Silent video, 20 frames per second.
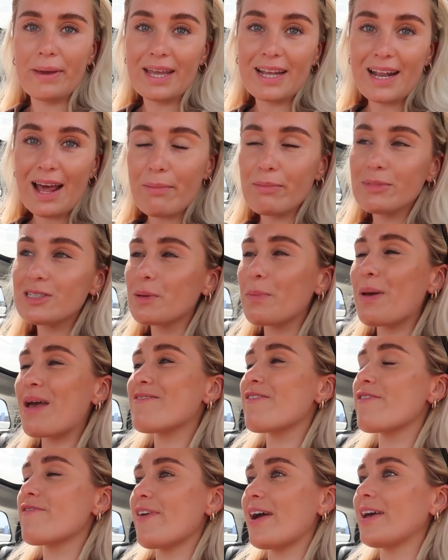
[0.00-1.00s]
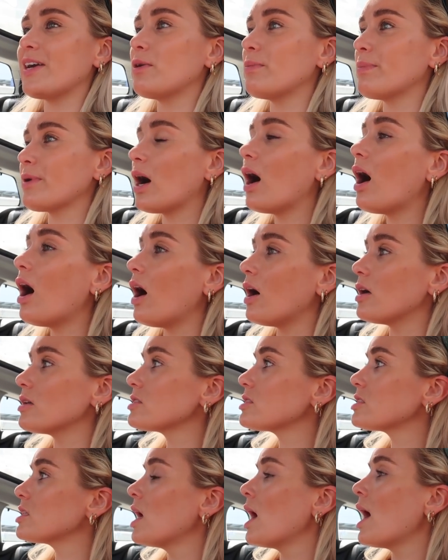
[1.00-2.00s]
B&M was a bit of a fail
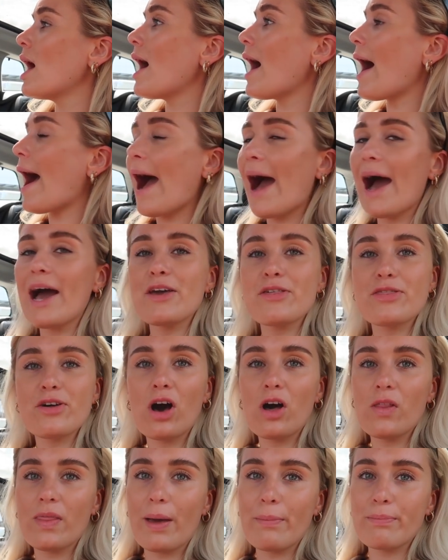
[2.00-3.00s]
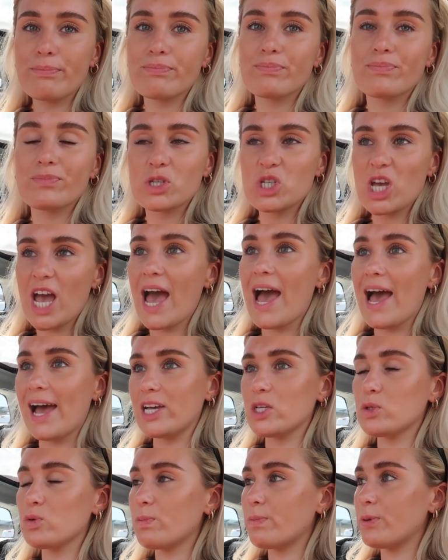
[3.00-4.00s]
because I thought them
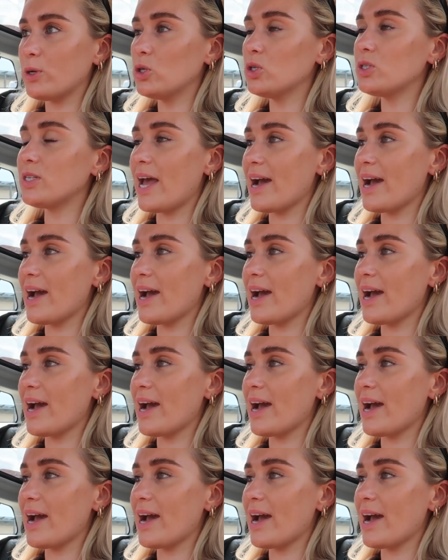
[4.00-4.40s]
chairs would be good